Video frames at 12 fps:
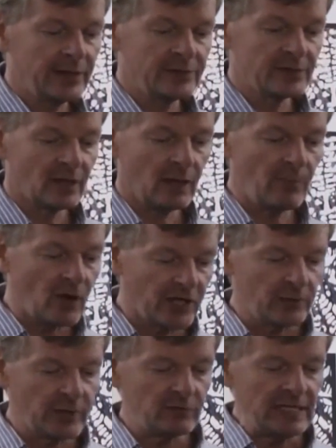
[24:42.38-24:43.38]
And I'm
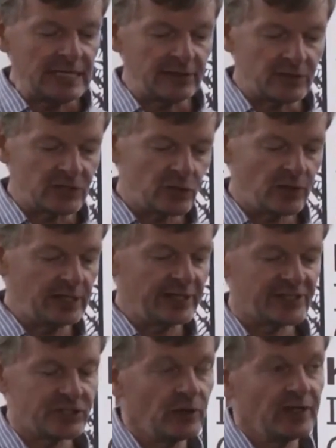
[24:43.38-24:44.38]
arguing really that during
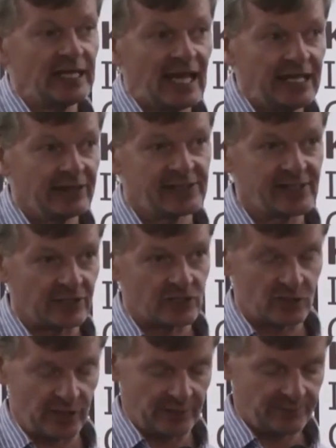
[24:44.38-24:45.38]
the 8th
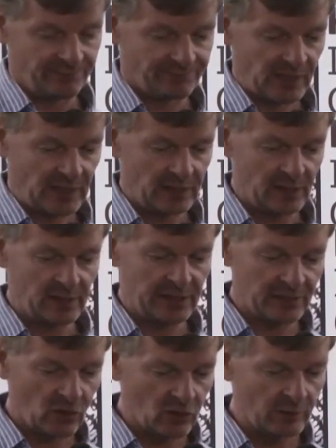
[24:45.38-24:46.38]
century, that
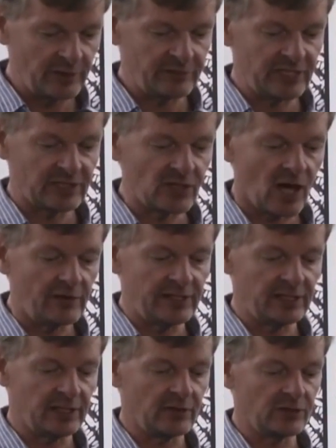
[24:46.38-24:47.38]
the economy of the entire
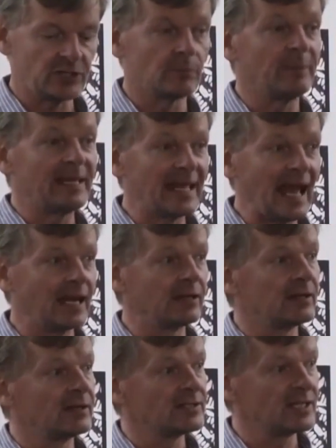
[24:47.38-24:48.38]
Indian Ocean
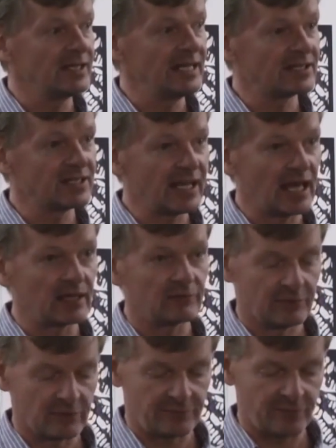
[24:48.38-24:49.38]
began to knit
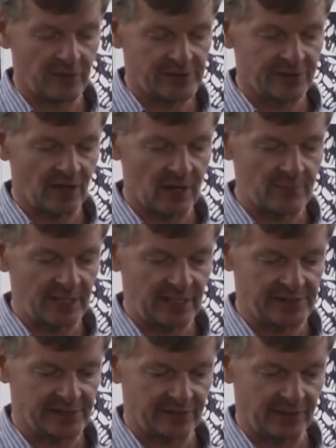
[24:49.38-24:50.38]
together for the first time in
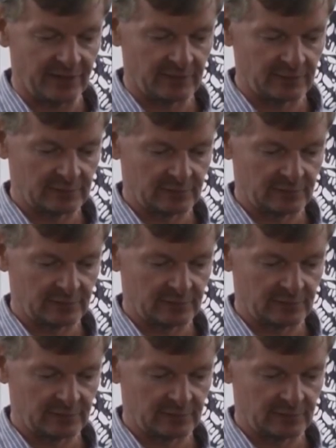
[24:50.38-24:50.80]
history.